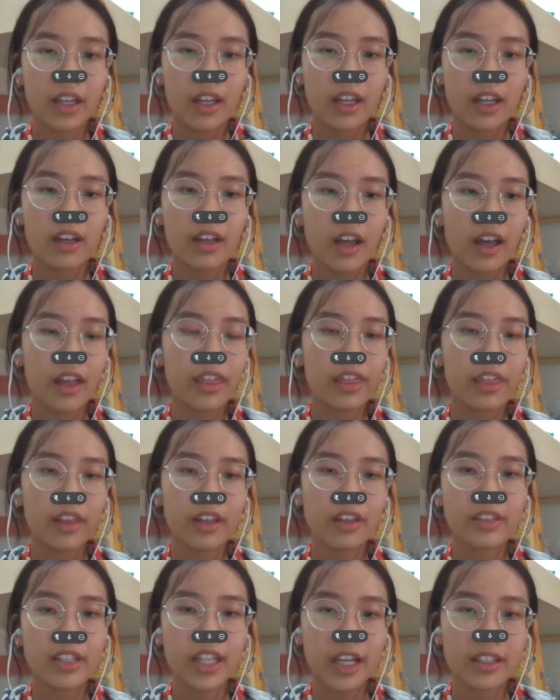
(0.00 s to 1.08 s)
And I
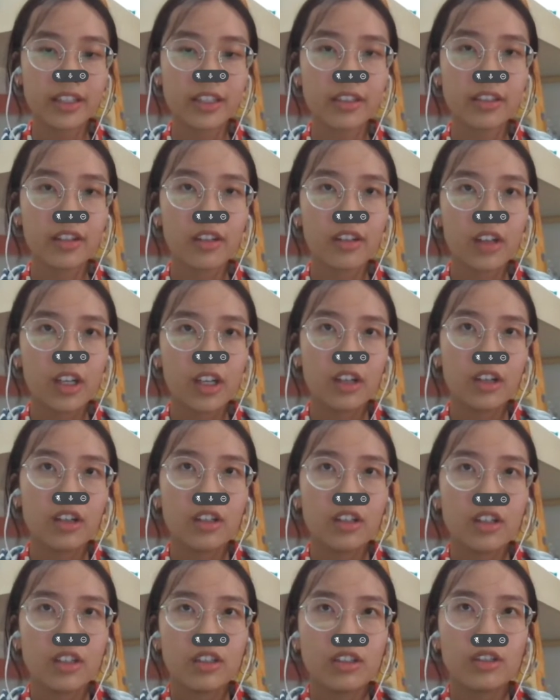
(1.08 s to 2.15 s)
think that
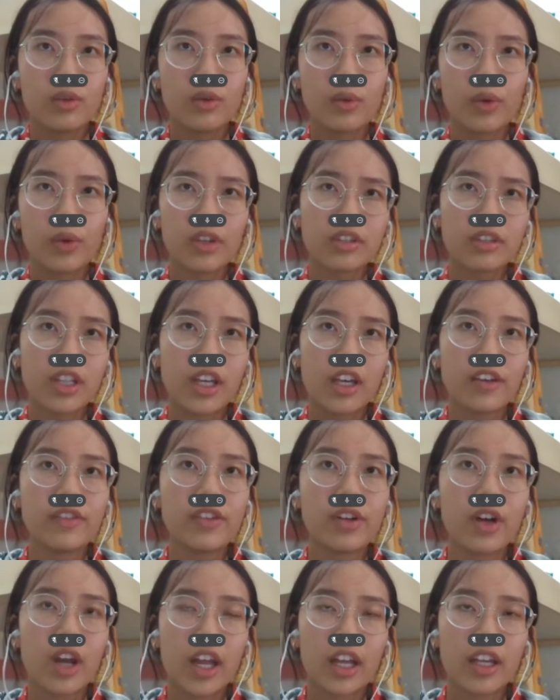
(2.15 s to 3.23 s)

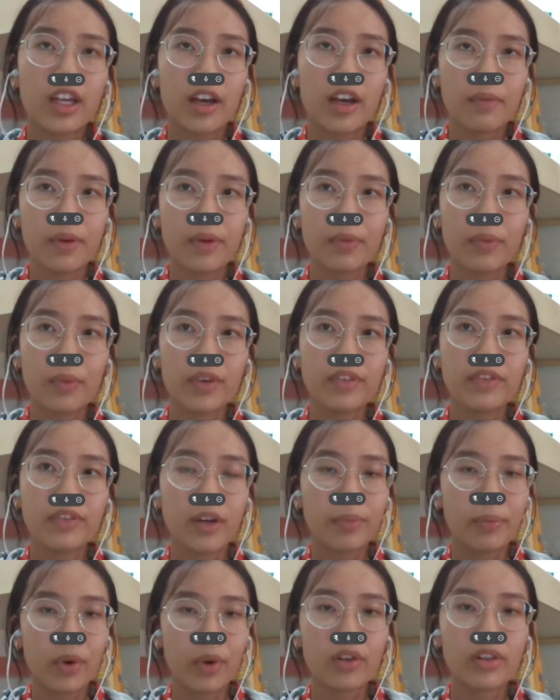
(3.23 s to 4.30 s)
whenever I come up with a
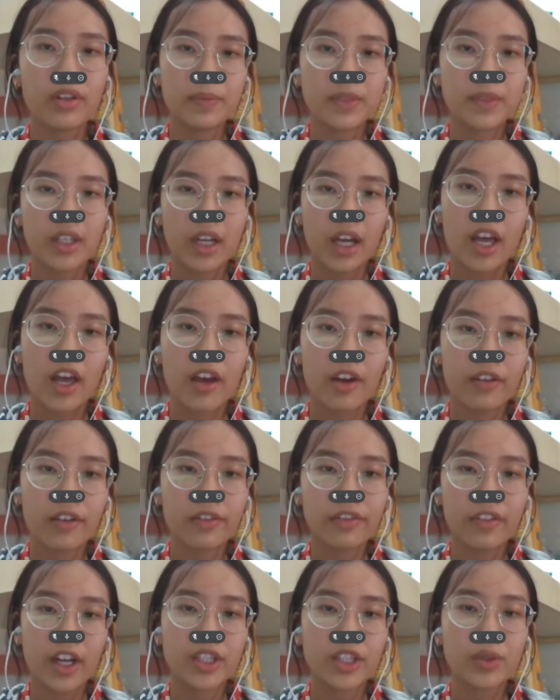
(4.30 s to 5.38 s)
problem, I have
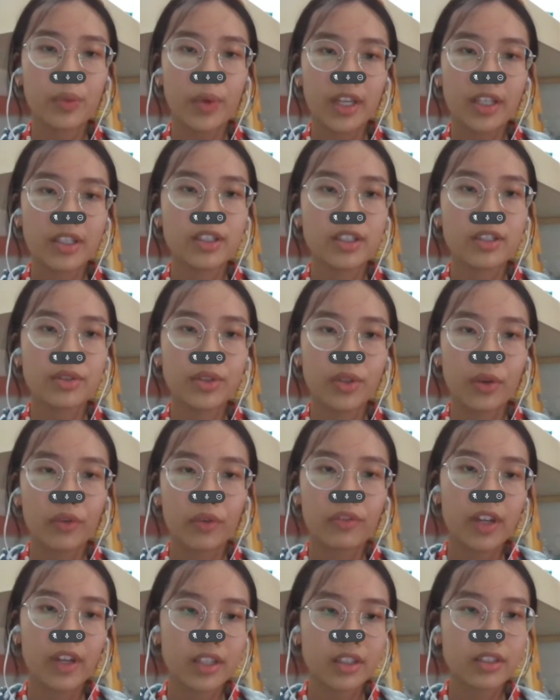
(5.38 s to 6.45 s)
find a way to solve
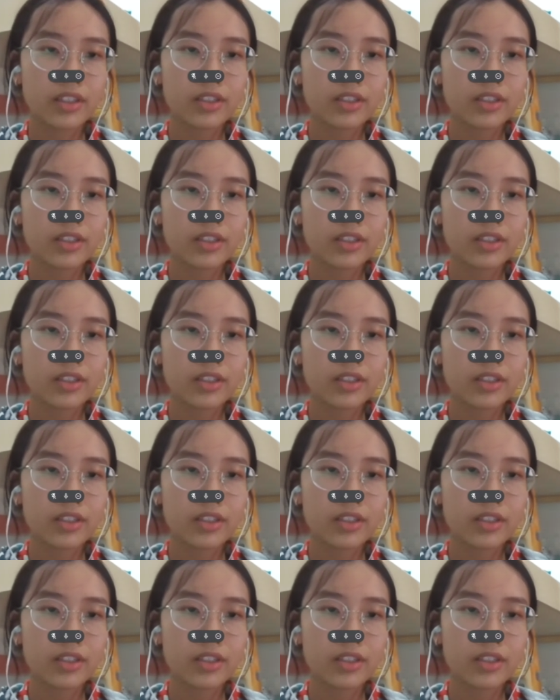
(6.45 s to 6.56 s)
that.